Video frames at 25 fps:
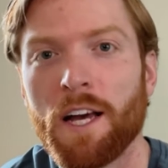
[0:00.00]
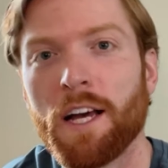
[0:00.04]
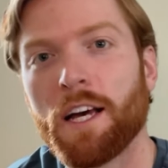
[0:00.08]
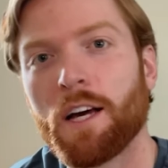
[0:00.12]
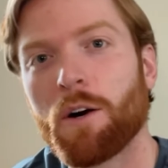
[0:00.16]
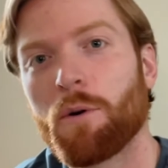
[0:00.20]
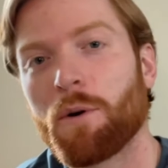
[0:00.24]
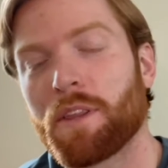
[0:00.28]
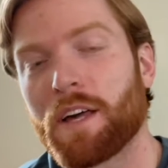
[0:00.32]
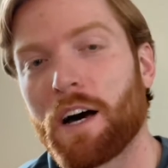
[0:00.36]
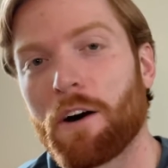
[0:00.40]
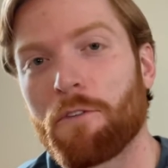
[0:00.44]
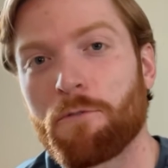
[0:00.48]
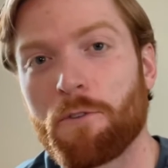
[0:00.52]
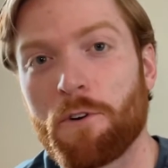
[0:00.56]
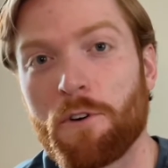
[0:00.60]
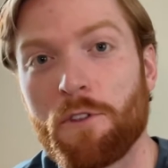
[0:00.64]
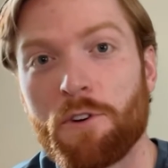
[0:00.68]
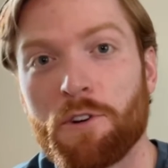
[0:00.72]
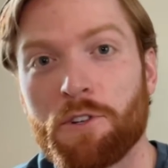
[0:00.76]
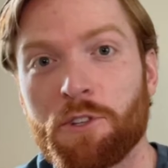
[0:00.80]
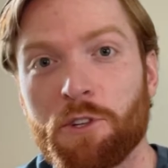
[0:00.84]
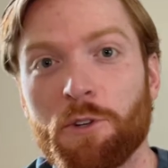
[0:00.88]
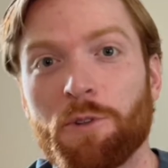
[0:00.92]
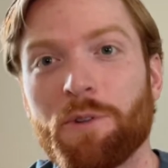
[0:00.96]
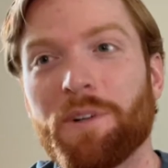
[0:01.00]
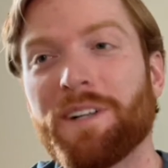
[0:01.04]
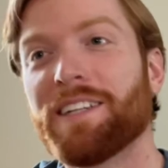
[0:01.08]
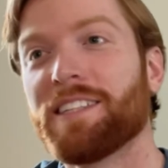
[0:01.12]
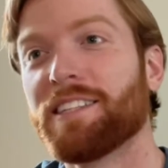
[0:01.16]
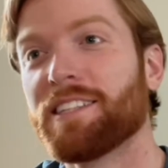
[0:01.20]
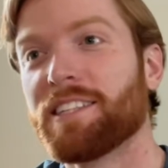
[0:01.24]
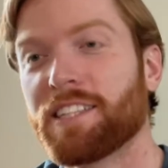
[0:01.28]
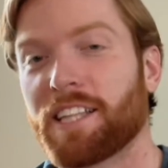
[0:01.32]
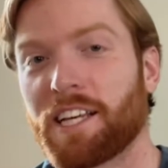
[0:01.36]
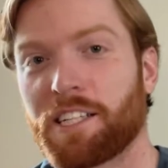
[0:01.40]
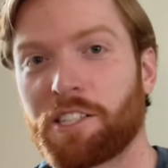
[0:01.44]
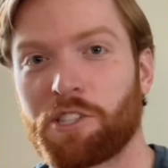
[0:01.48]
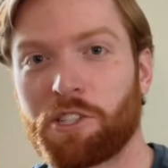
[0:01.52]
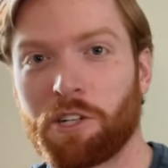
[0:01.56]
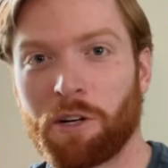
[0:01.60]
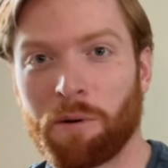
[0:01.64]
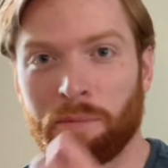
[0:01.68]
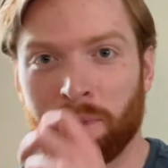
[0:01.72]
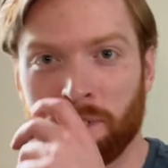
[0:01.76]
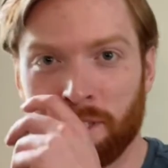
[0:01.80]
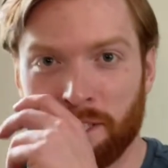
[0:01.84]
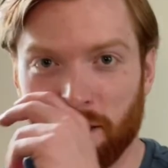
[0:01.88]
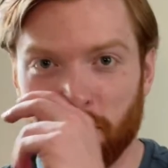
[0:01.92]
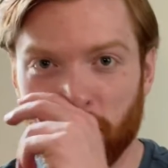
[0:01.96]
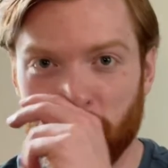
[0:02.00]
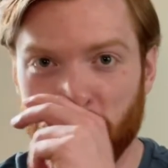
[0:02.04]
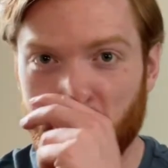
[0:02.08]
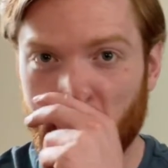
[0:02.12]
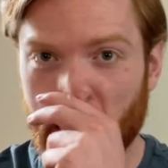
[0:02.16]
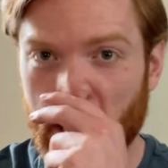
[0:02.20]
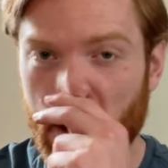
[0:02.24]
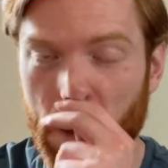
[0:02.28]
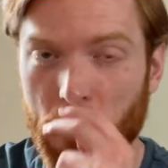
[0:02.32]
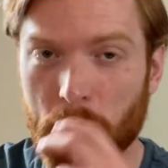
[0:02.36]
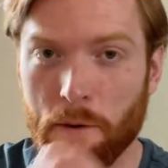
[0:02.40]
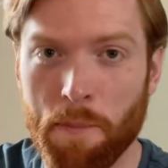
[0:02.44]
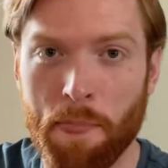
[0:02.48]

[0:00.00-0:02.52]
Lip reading: without further ado, let's jump into the video.